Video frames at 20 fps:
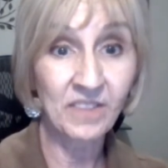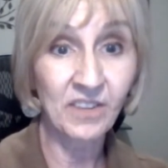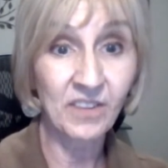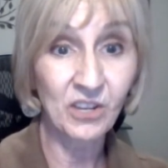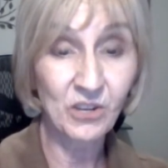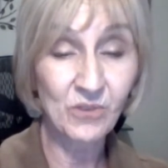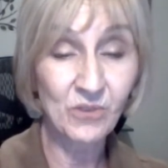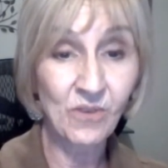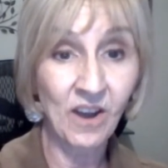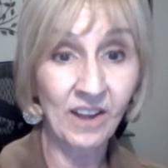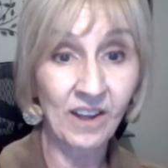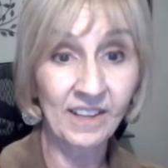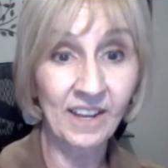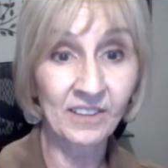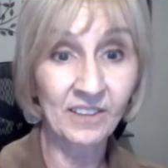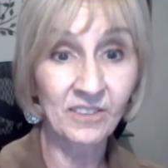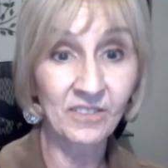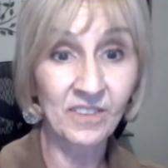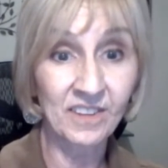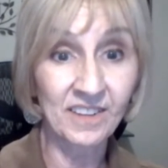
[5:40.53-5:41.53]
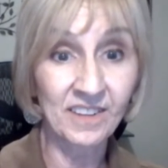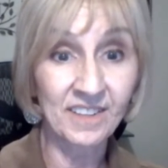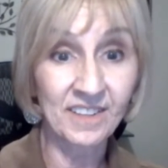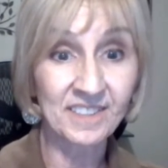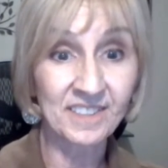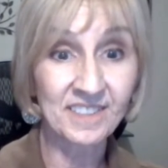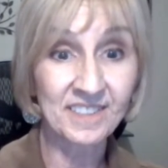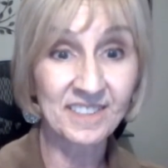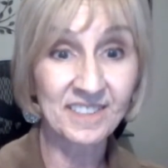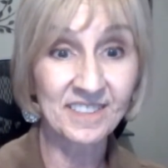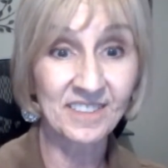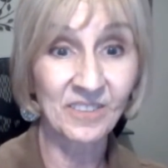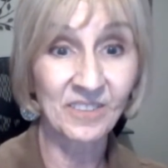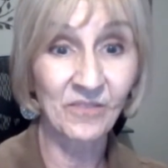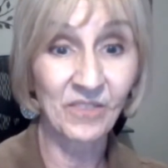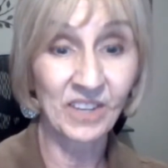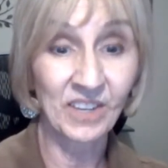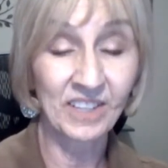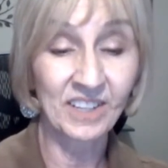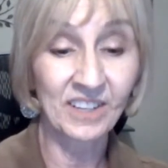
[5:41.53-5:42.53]
that you got out of this
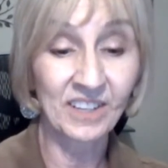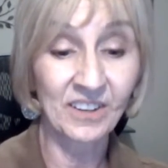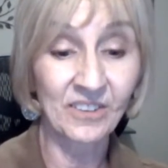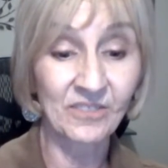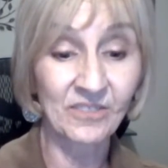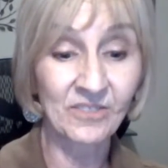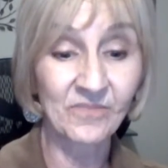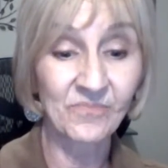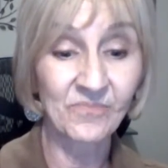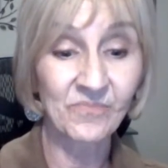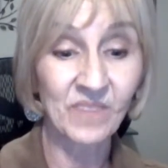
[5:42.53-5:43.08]
video